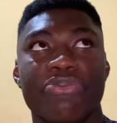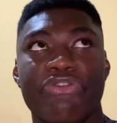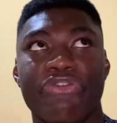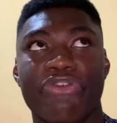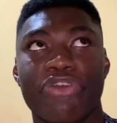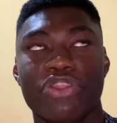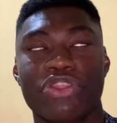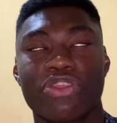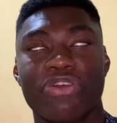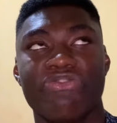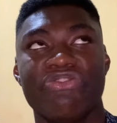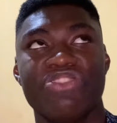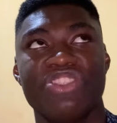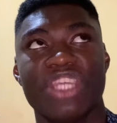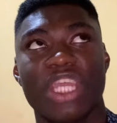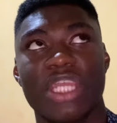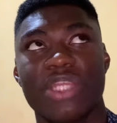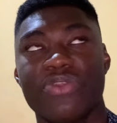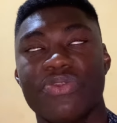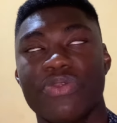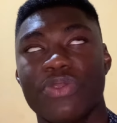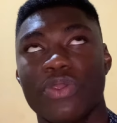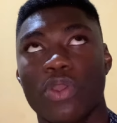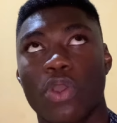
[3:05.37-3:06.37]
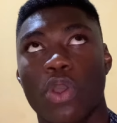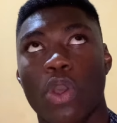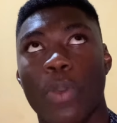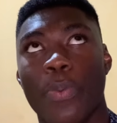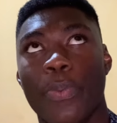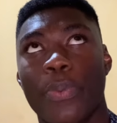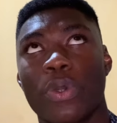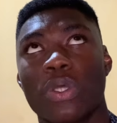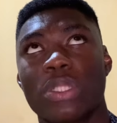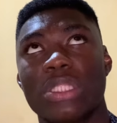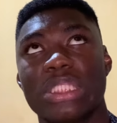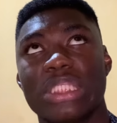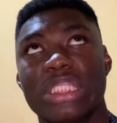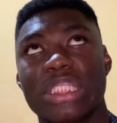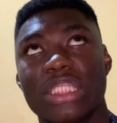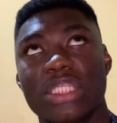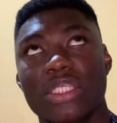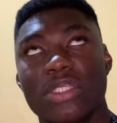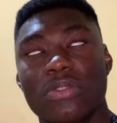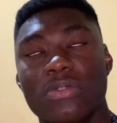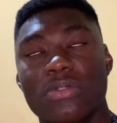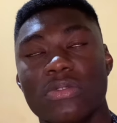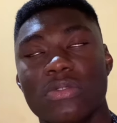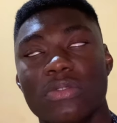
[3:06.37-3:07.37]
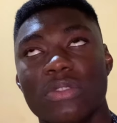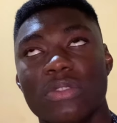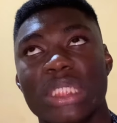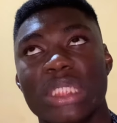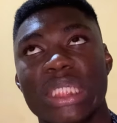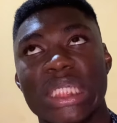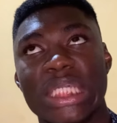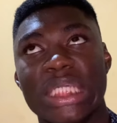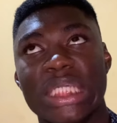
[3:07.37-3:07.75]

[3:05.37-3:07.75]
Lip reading: the 4th of January up until